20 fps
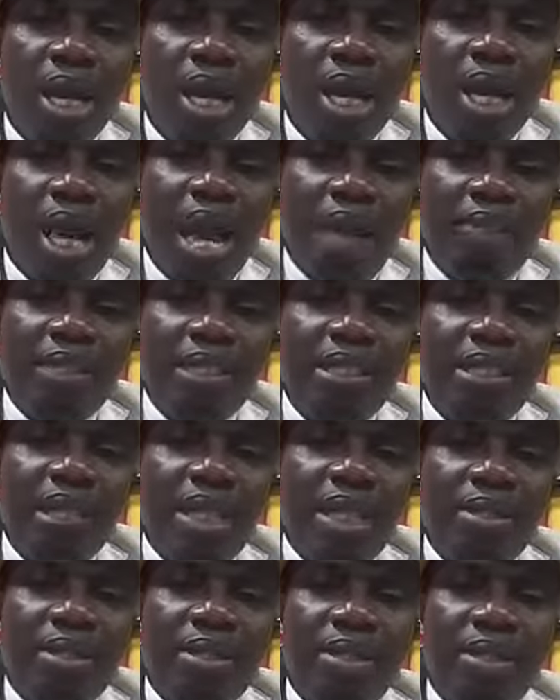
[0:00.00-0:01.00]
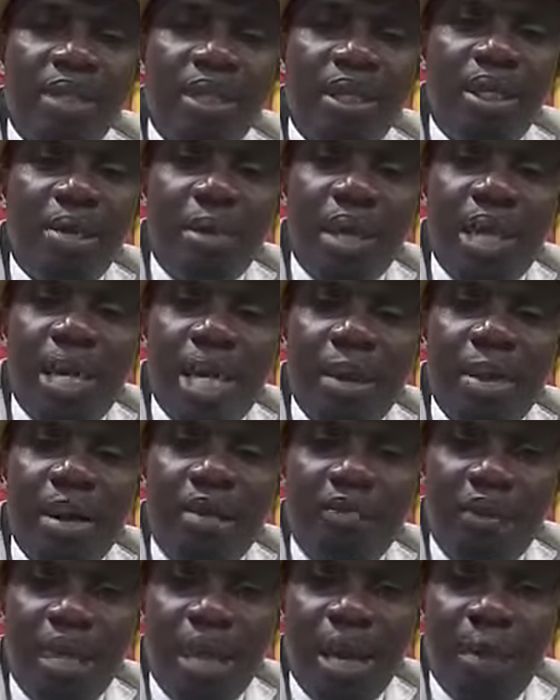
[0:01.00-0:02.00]
Ever since he became
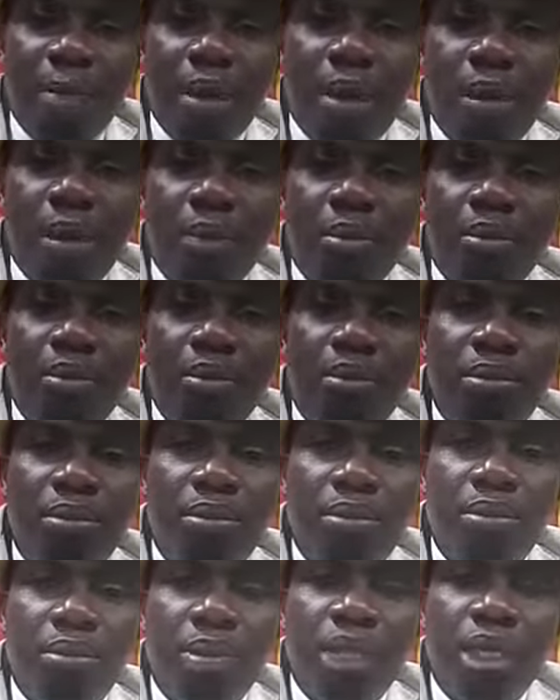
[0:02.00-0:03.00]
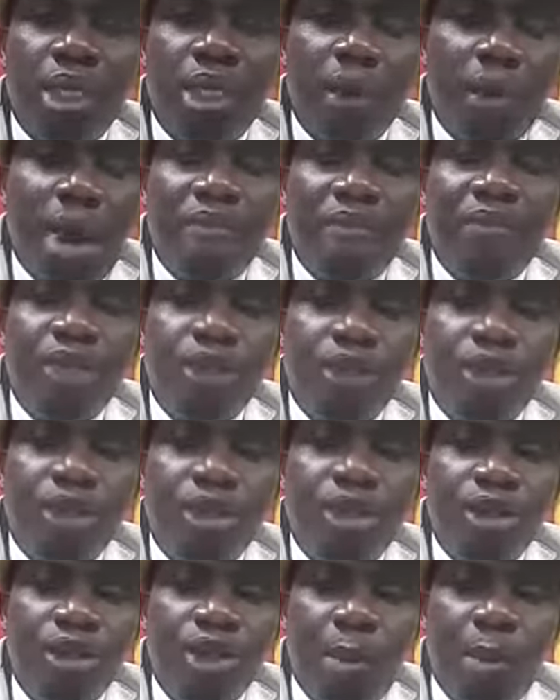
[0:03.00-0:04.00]
available home, the wife is
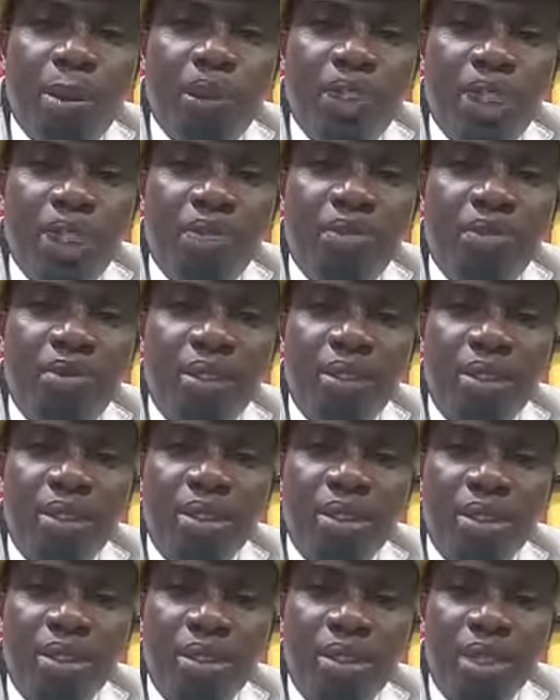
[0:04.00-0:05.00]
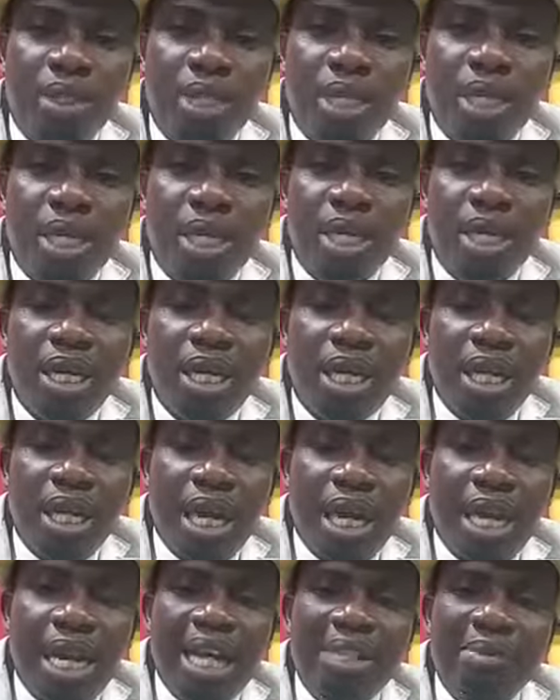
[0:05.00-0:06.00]
doing double shifts
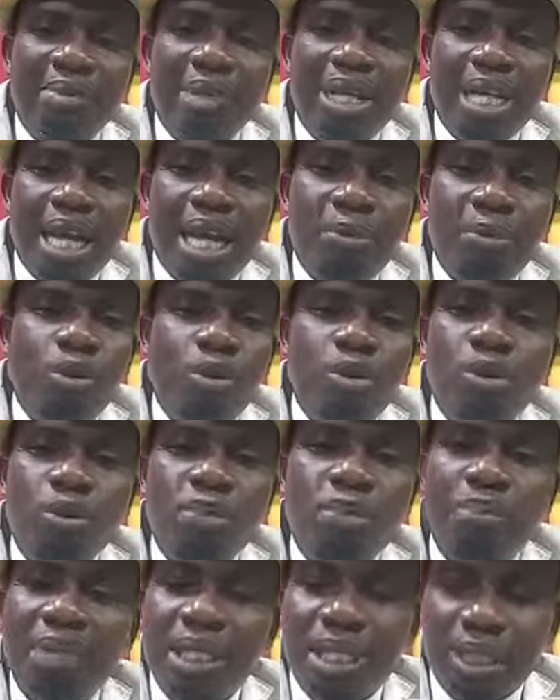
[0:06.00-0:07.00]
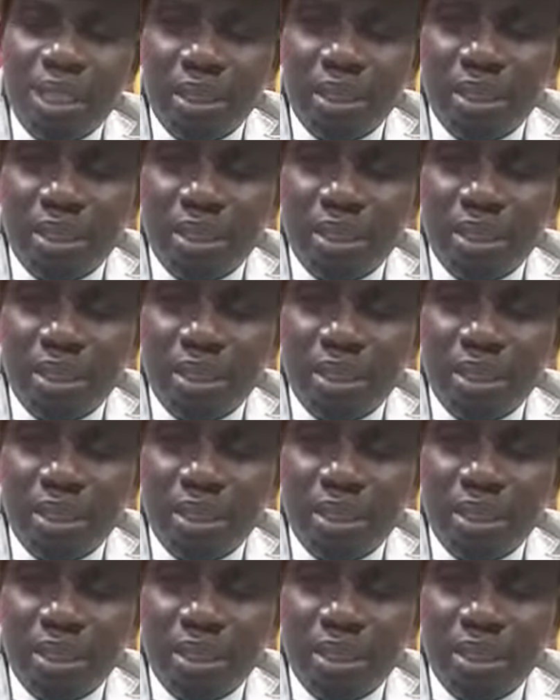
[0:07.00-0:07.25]
and has become too busy,